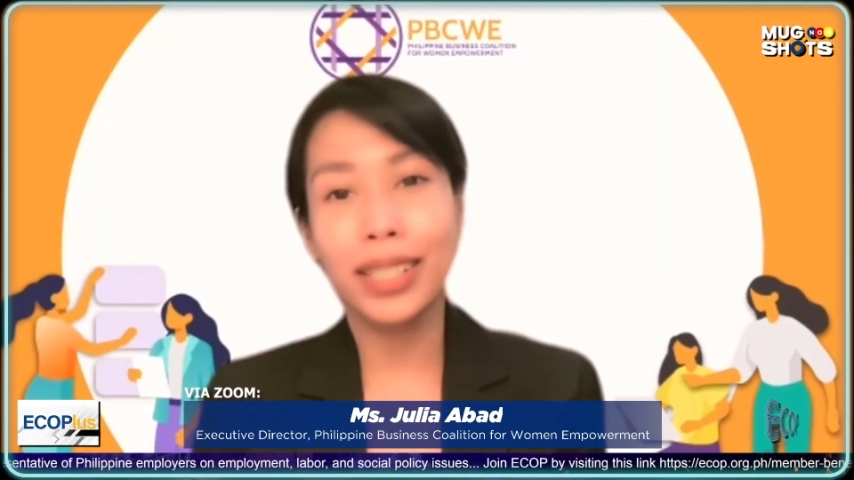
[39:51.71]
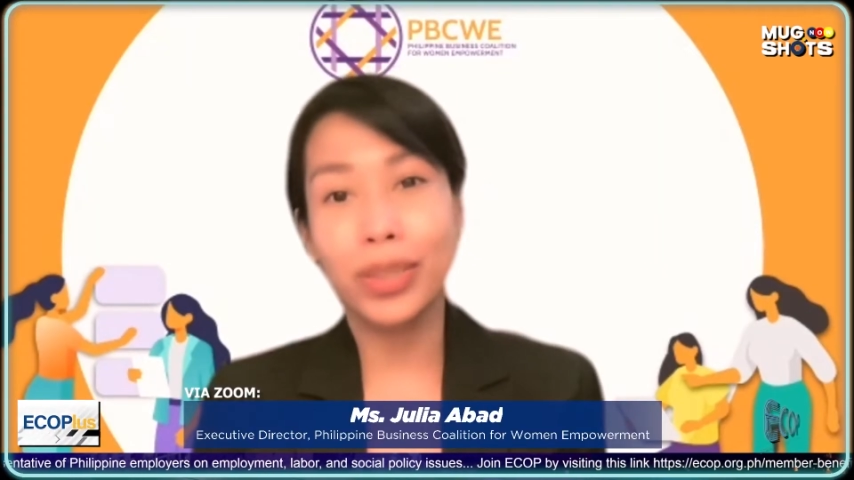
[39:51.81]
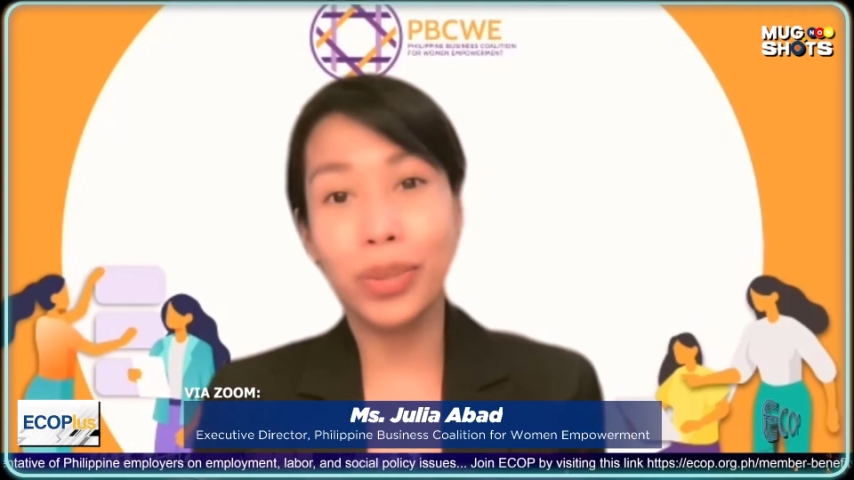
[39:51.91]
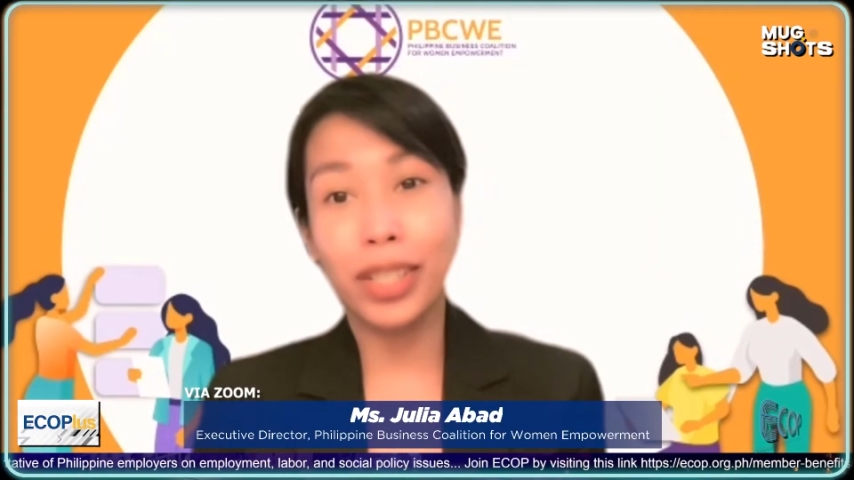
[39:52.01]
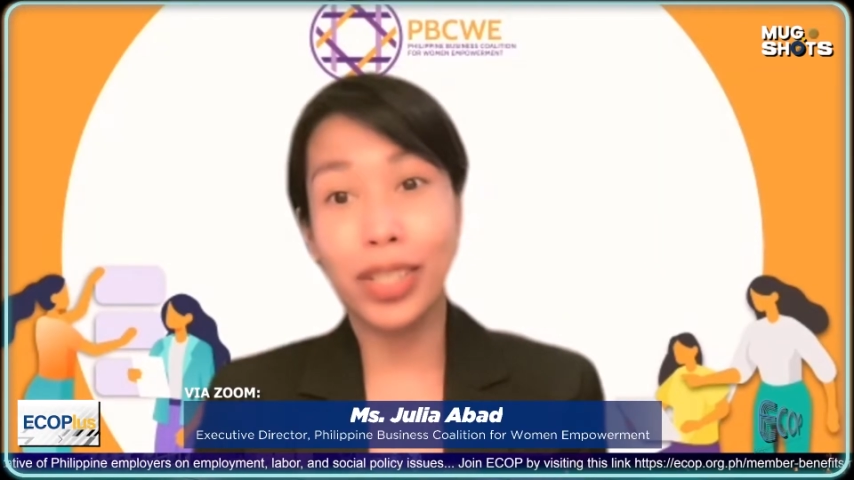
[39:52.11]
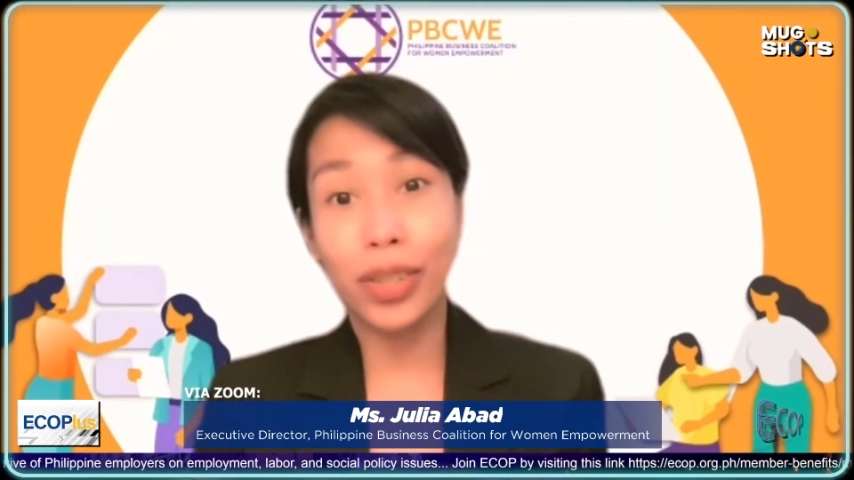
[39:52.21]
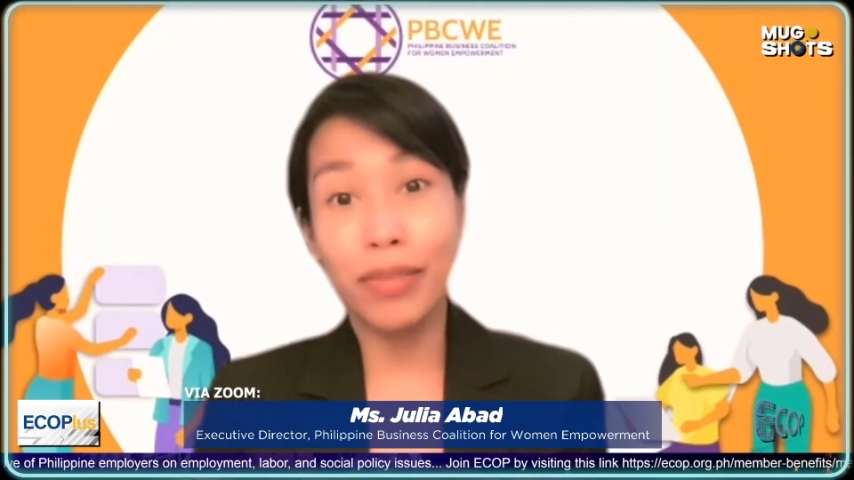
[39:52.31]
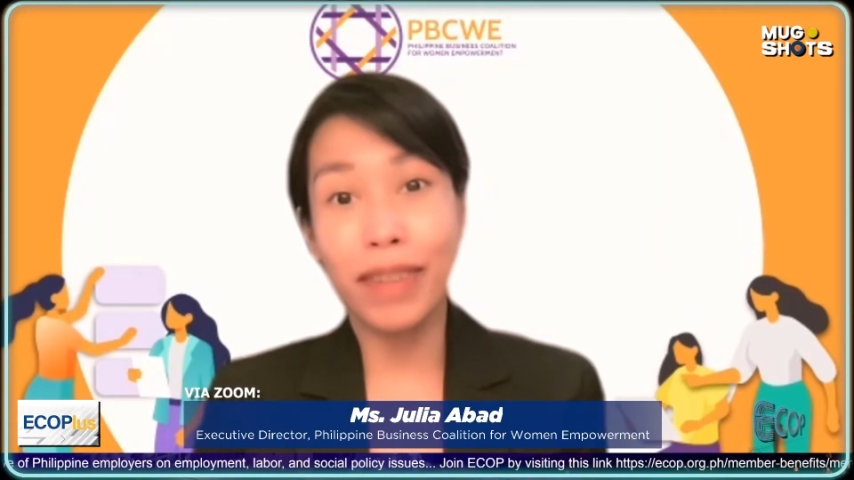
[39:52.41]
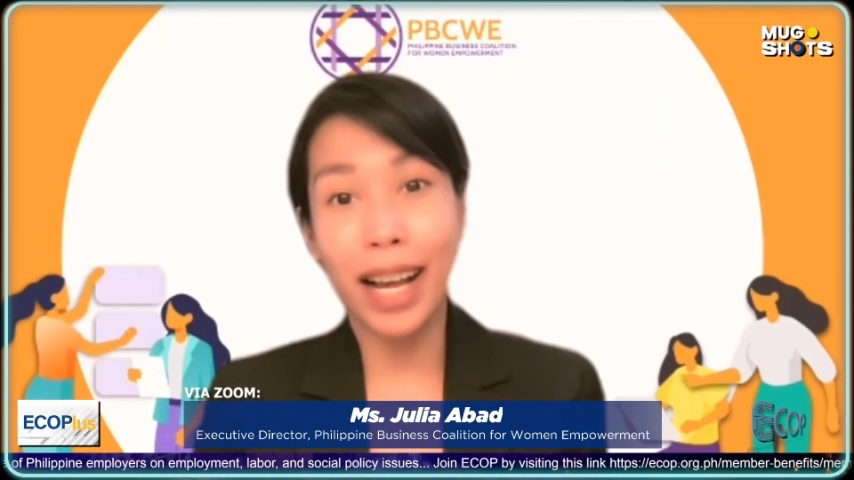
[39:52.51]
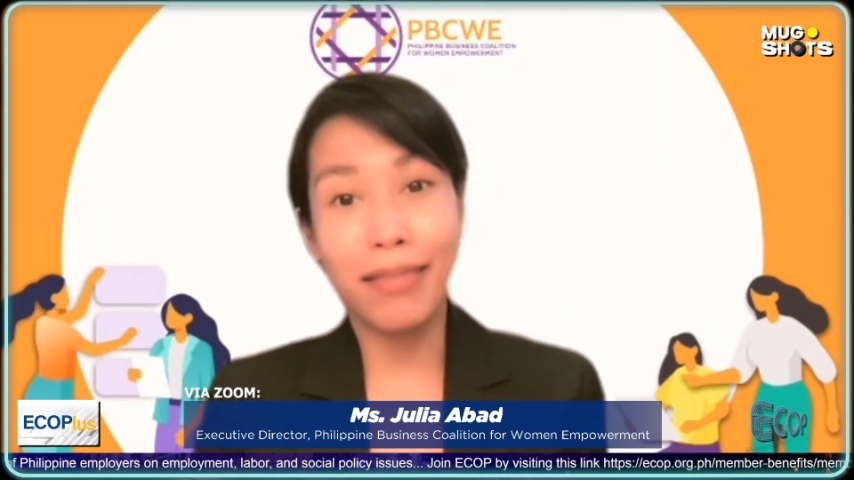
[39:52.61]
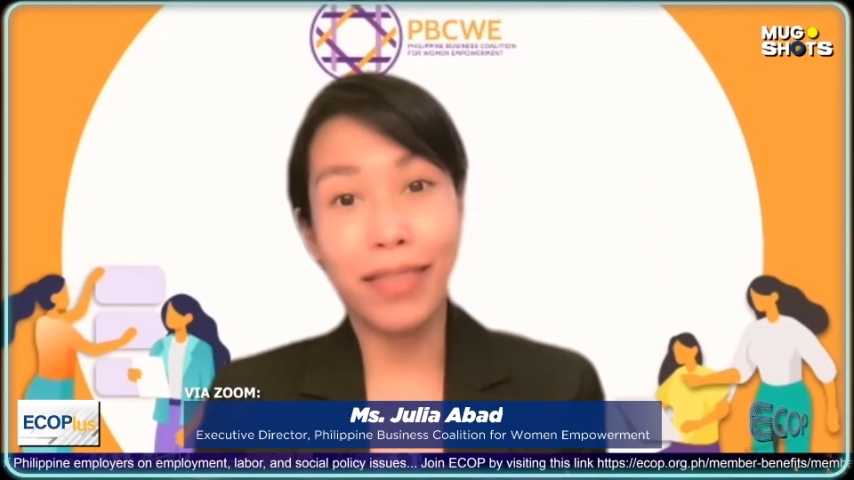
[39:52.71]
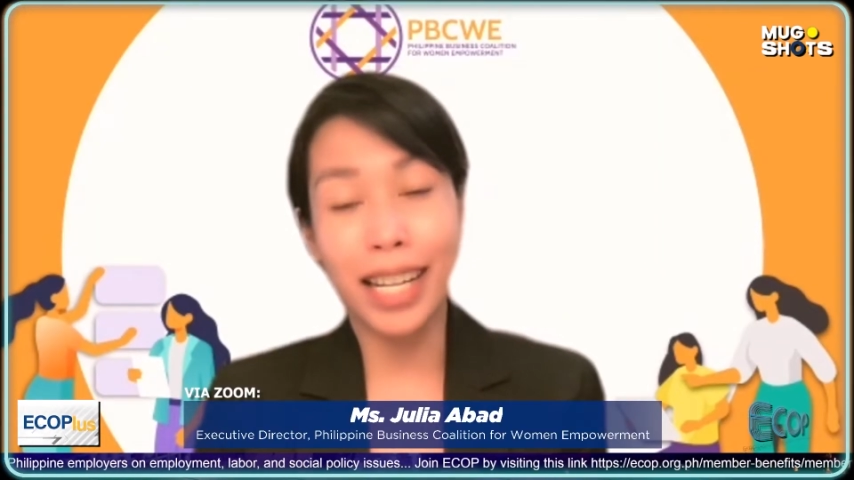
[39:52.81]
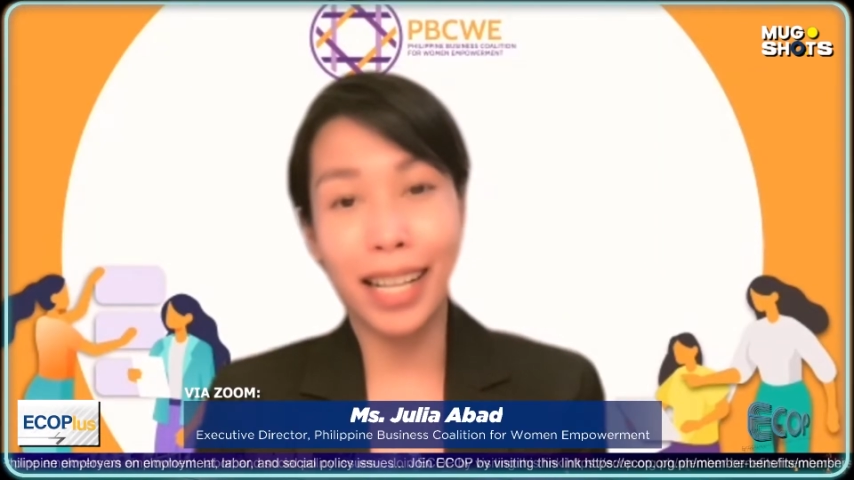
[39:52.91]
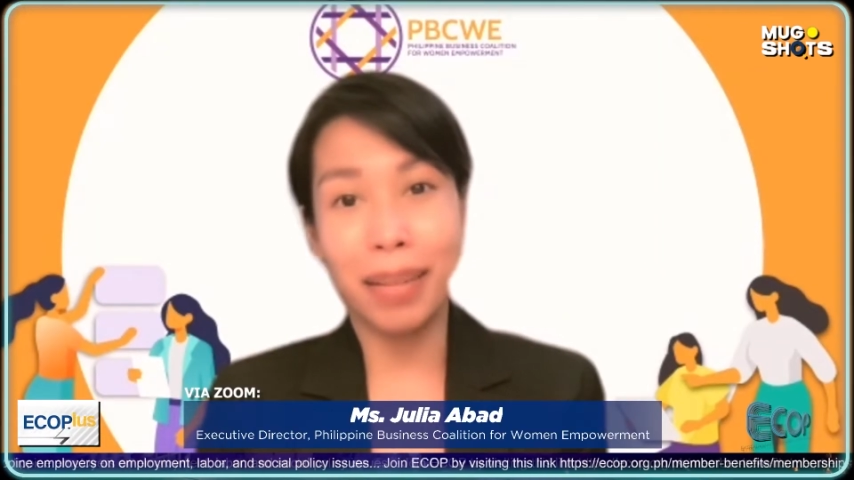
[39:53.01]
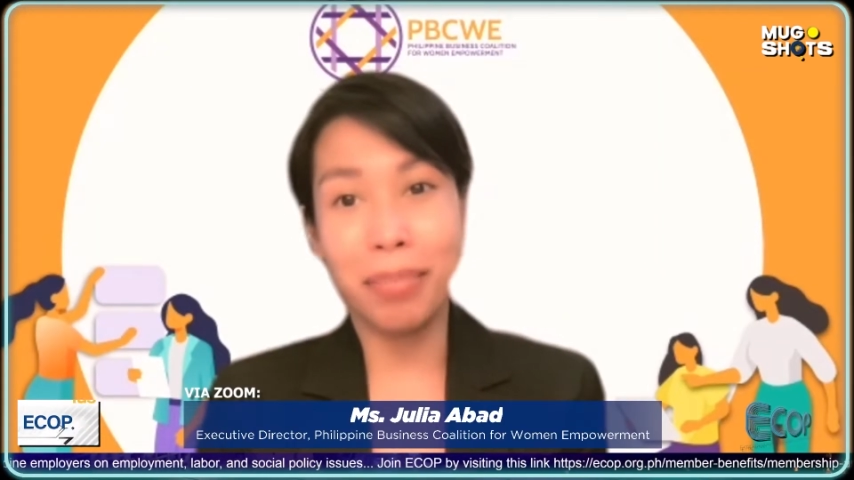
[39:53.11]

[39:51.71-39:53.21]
to the survival